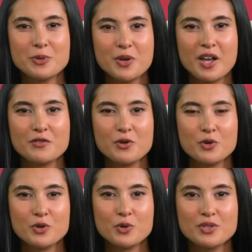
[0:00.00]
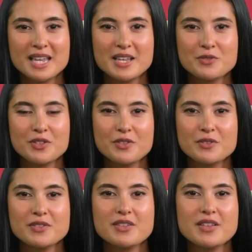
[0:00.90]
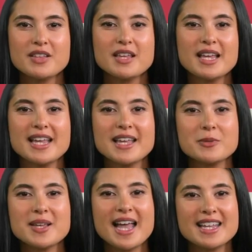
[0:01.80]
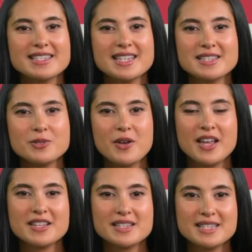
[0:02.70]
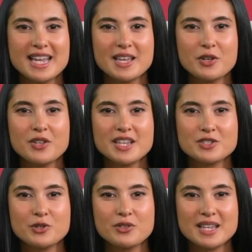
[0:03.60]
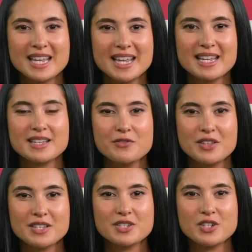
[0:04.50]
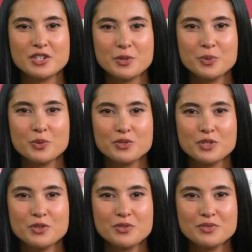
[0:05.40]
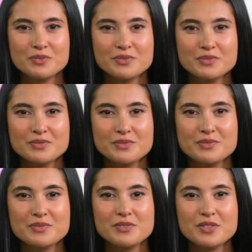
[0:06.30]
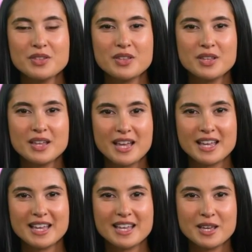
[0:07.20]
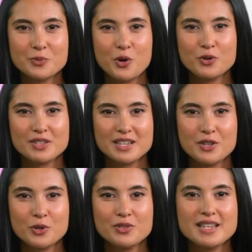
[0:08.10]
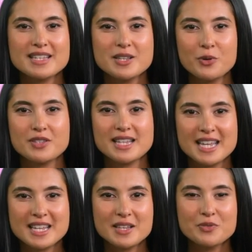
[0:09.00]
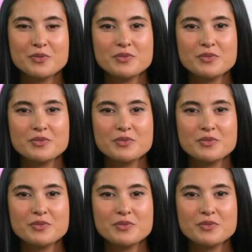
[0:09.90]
platform called Kiro. It can be accessed via the same credentials you use for the student portal. Here you can enroll to the courses you are taking.